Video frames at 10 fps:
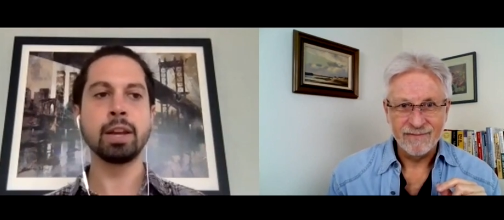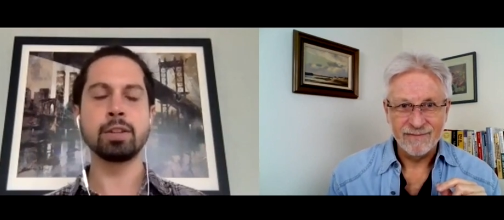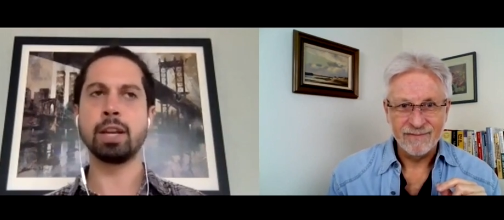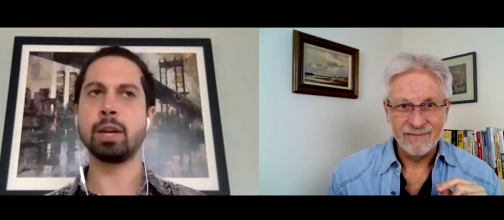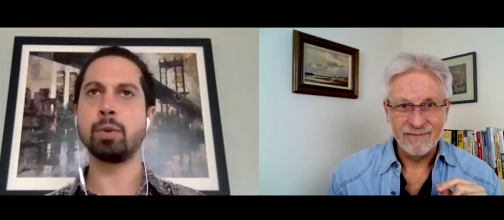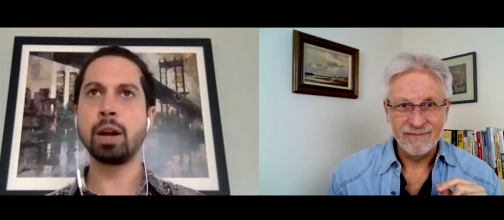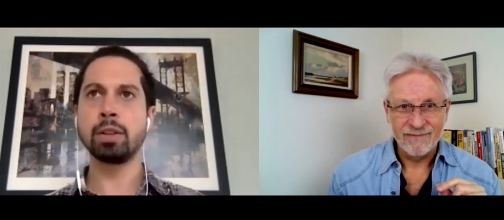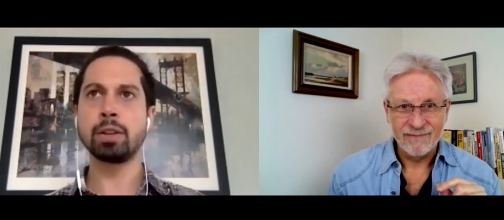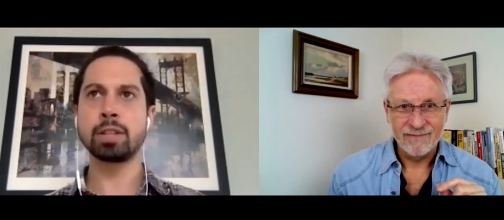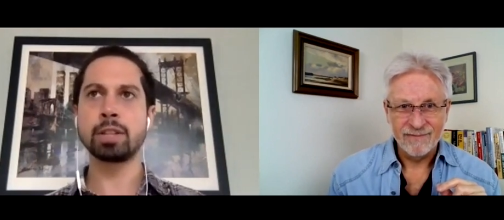Speaker 1: was like,
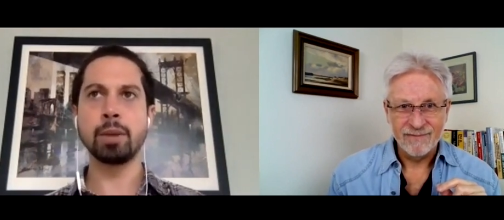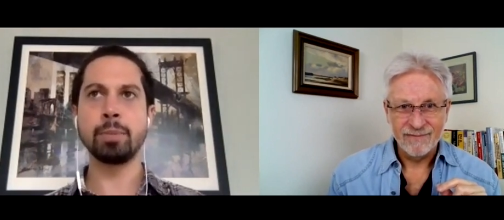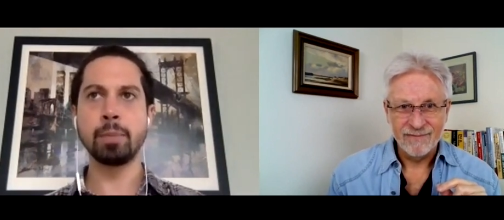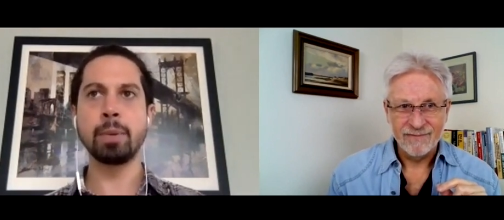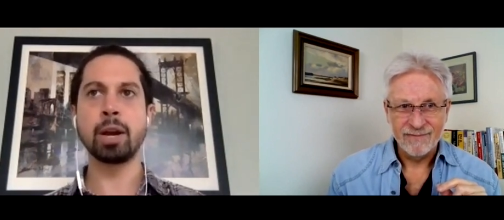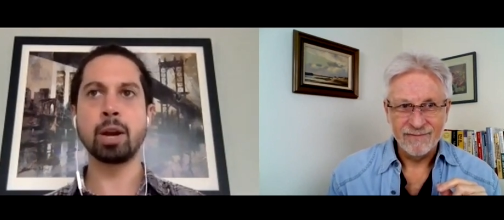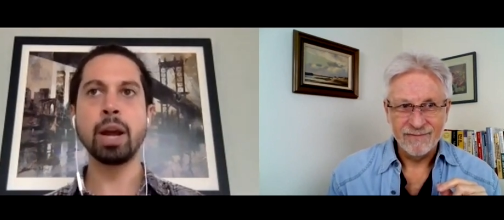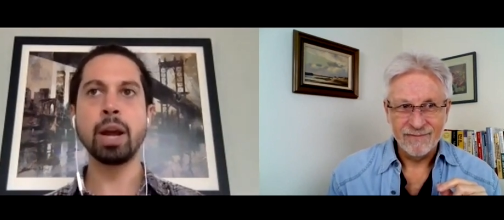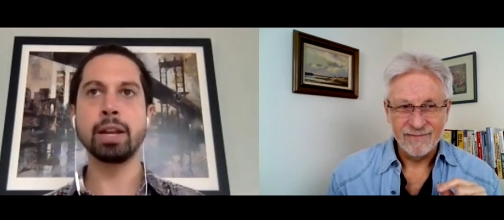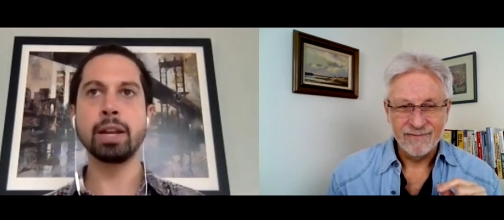well, there's got to be a better
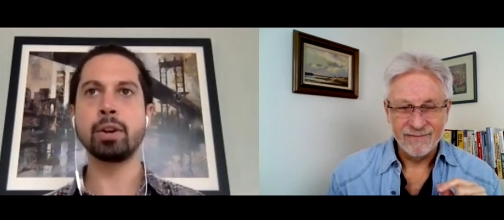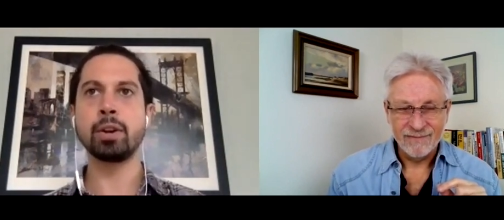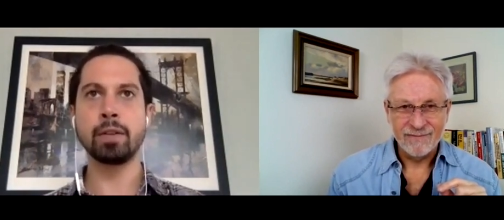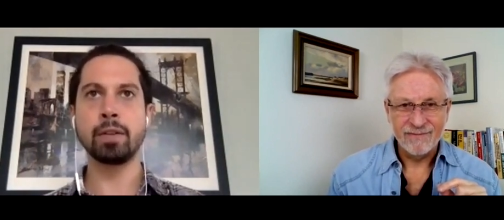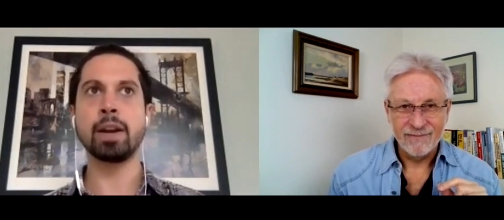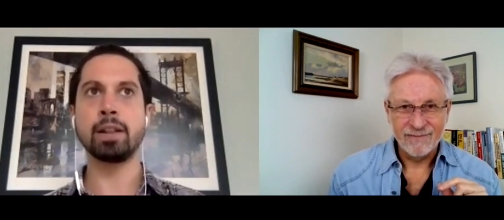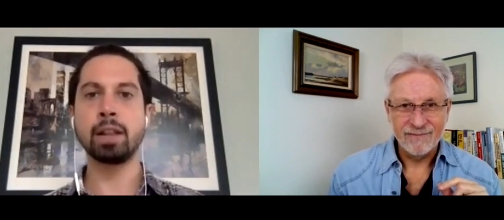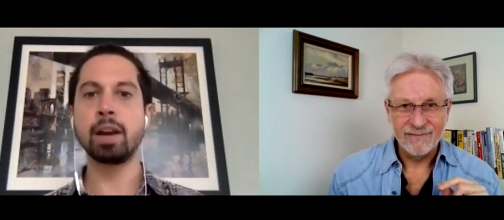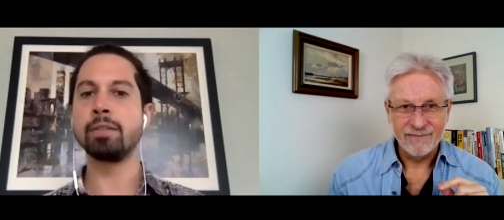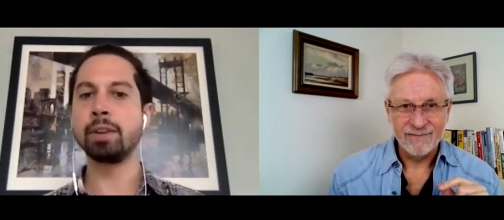way. You know, I've got a
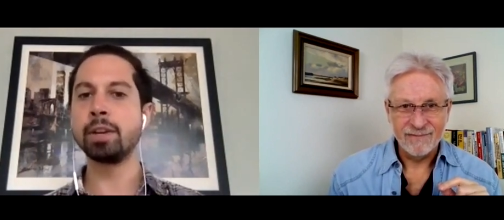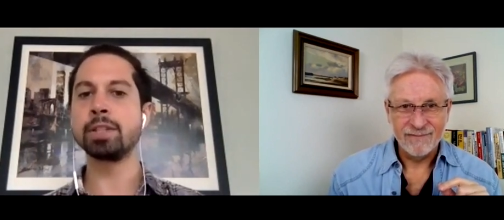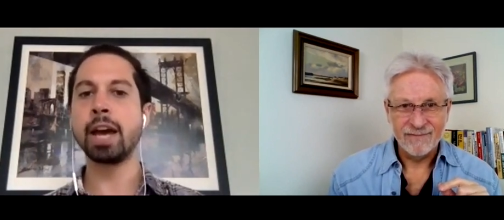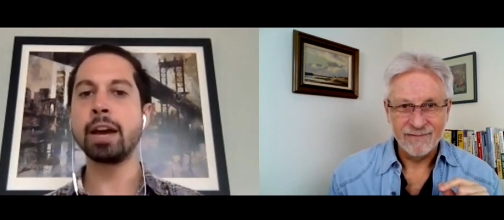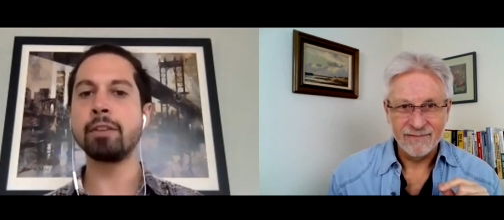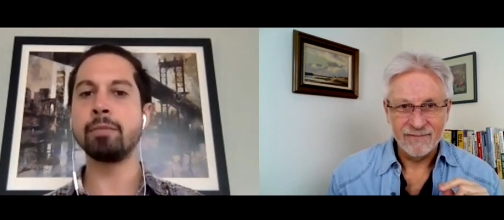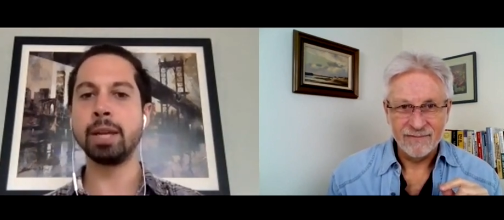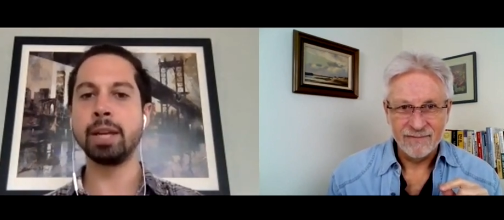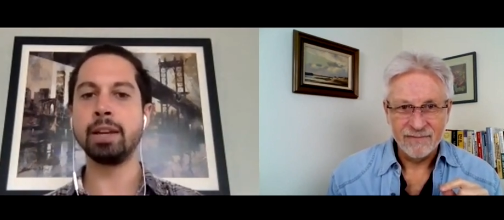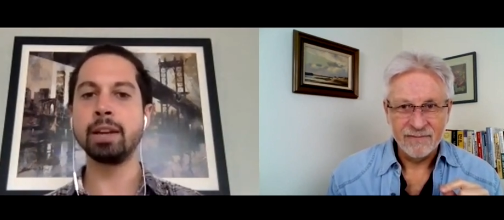lot of years ahead of
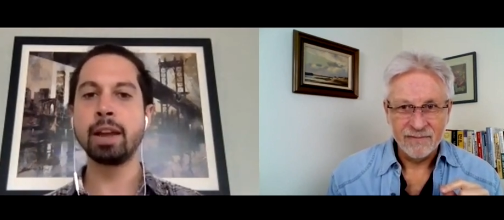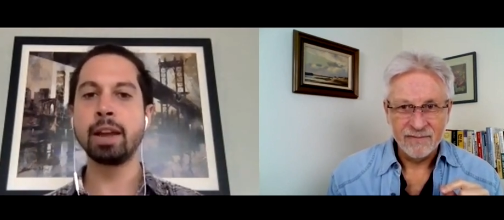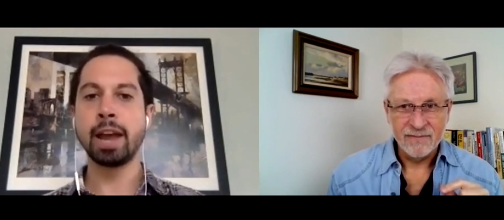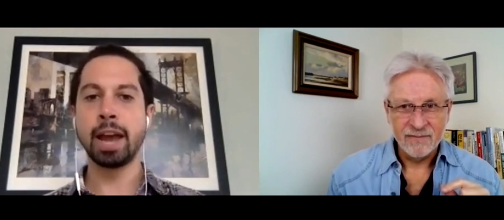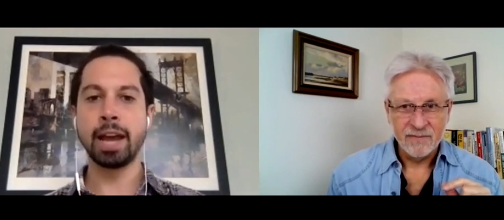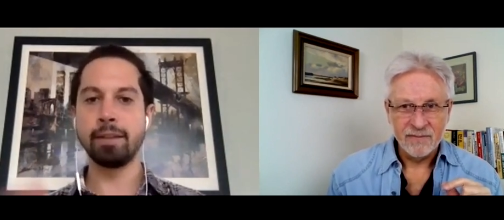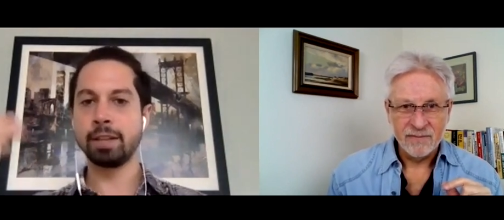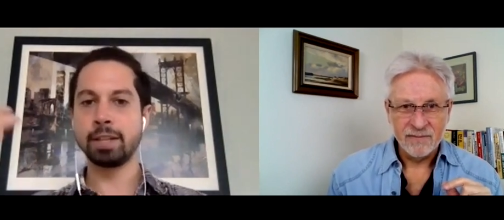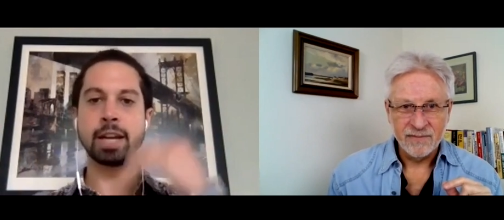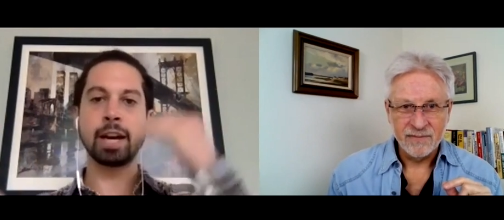me. And if
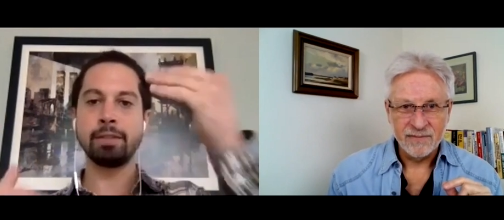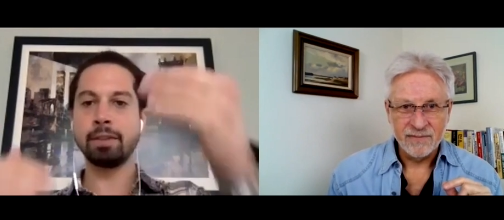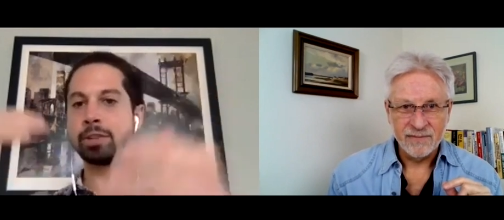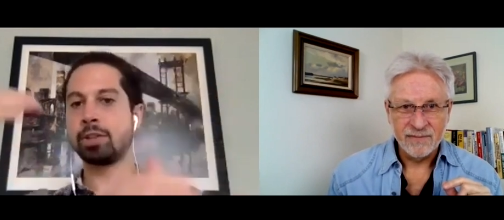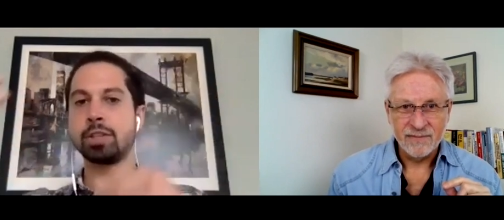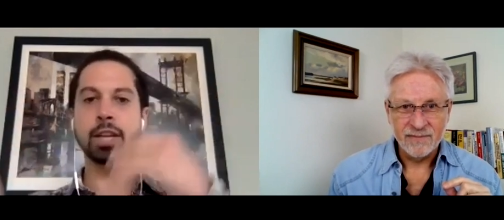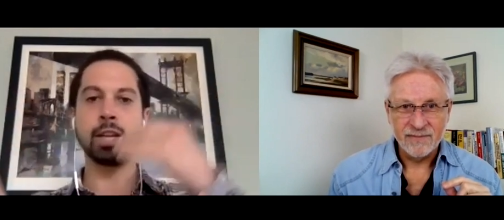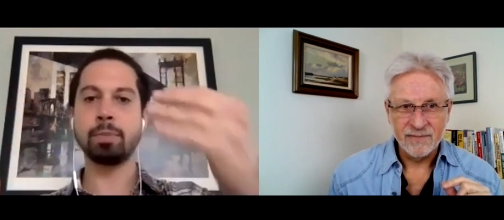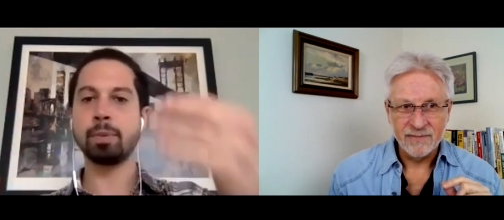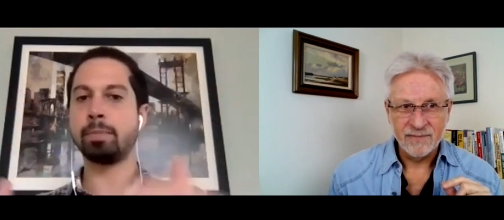the side effects just
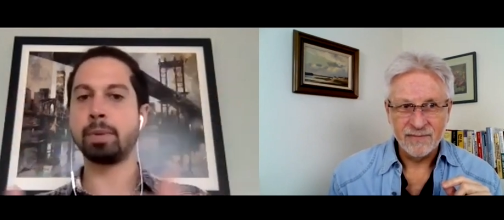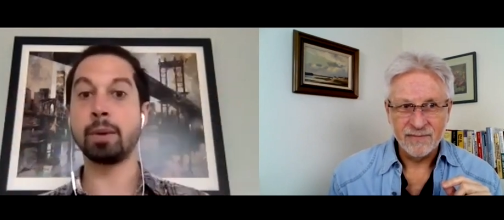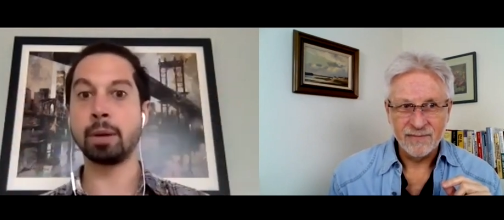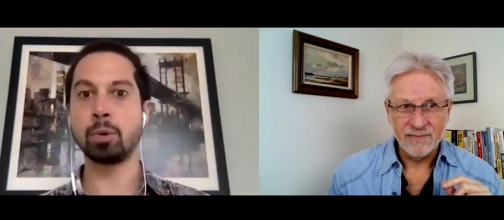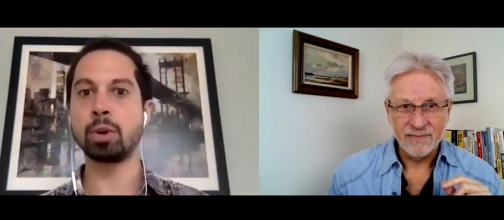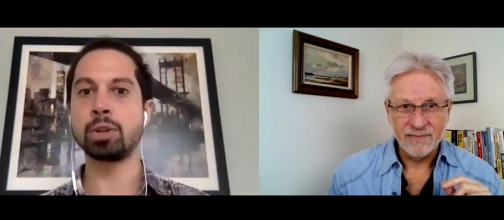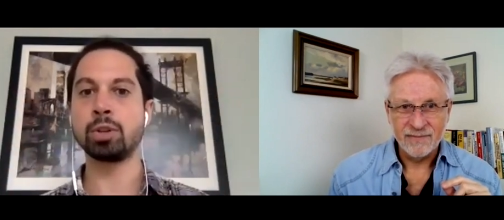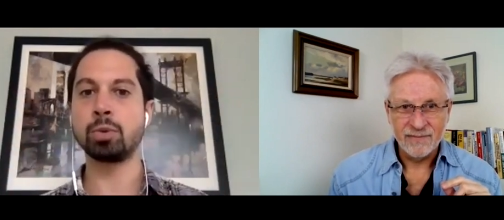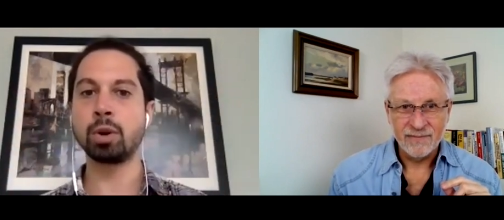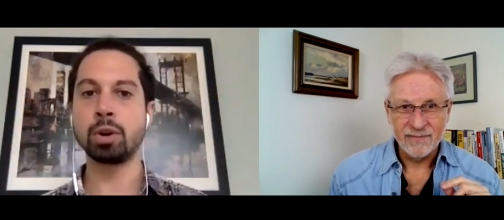keep becoming worse
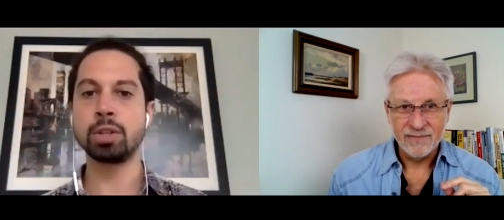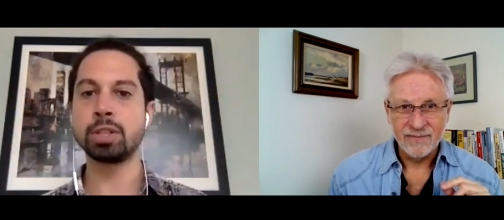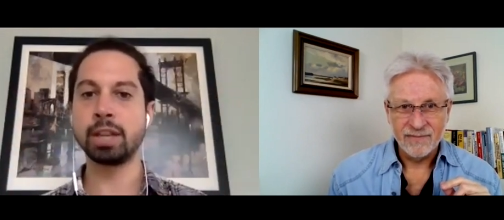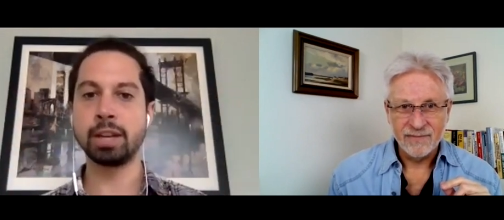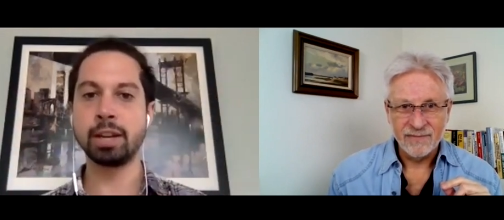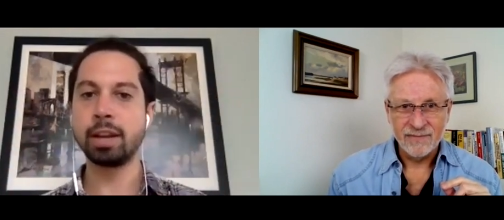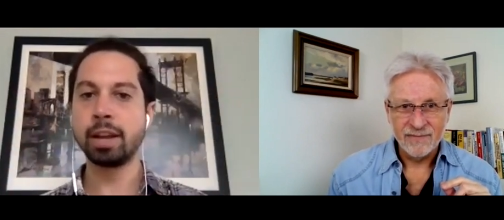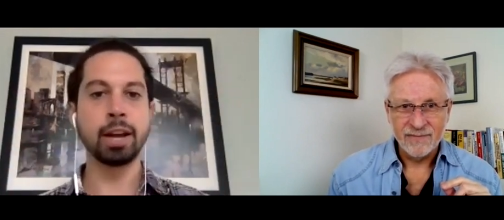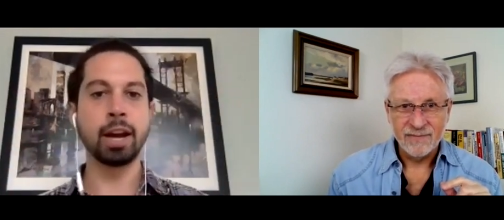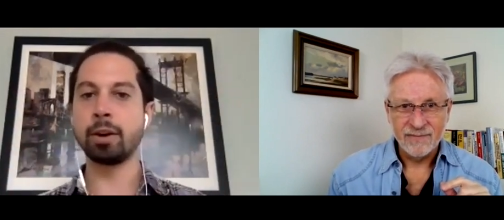and worse, then
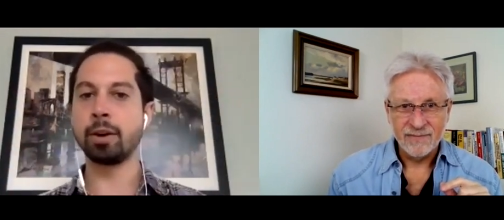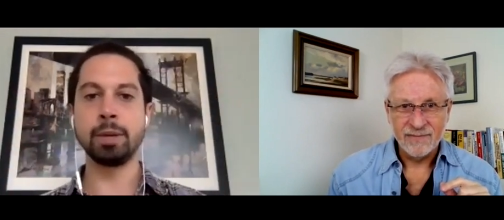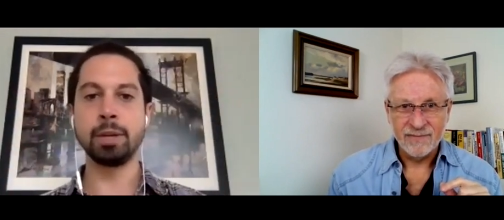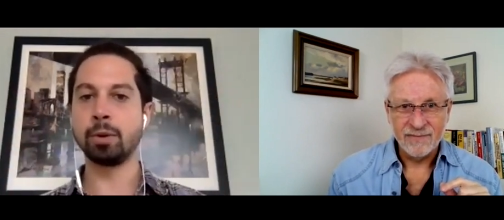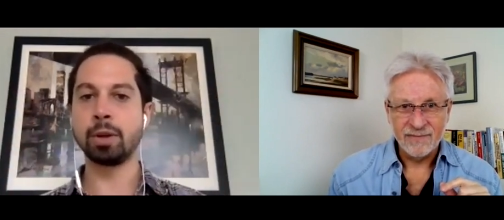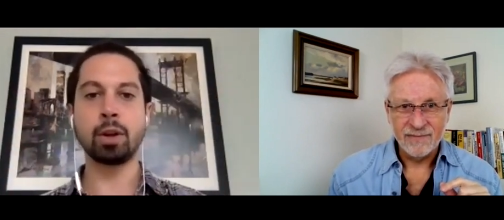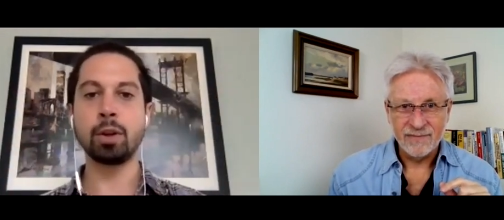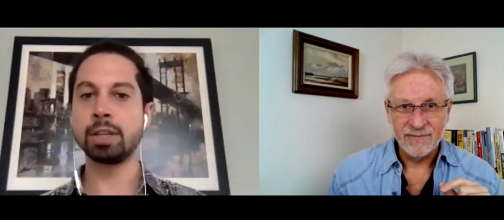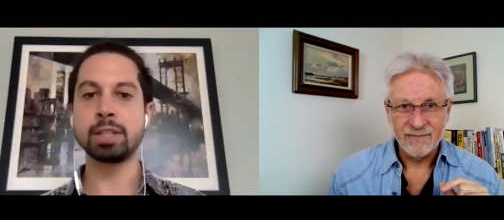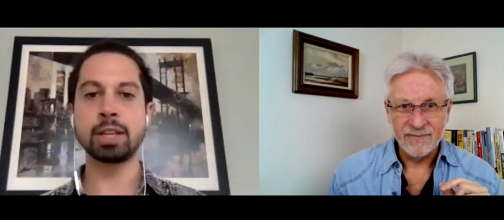I'm going to be dealing with all
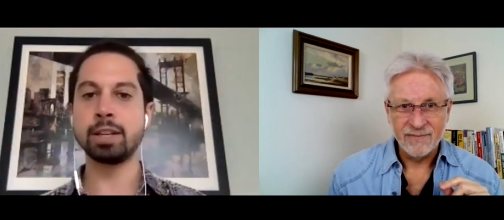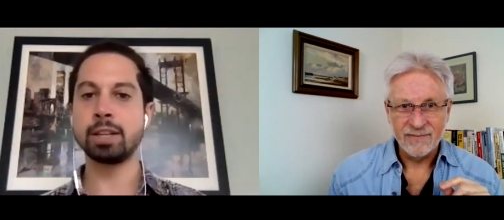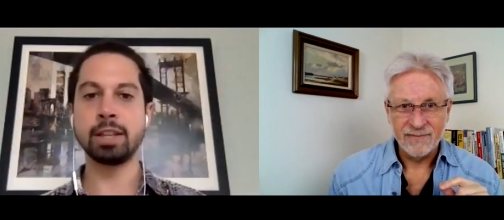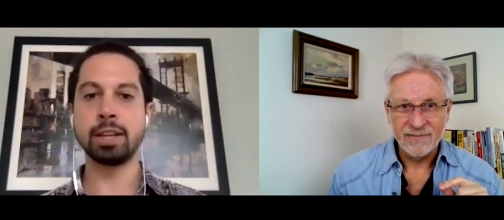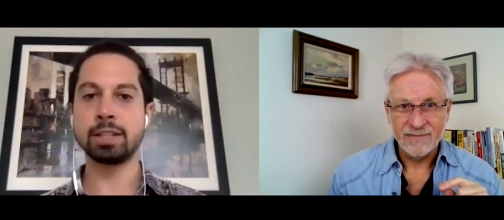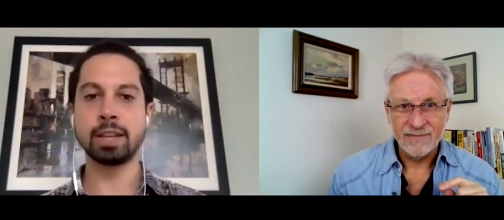these kinds of things